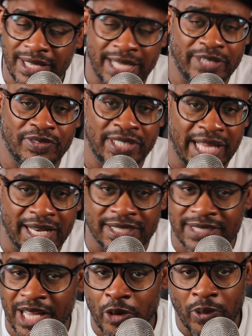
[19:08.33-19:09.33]
I live in
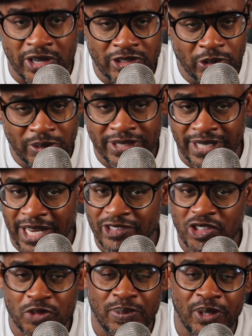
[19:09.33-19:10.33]
Dallas. I watch Luka
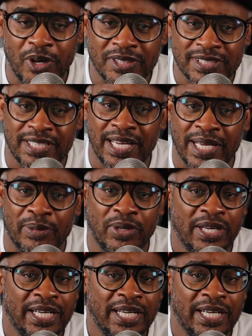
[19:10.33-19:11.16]
Doncic play all the time.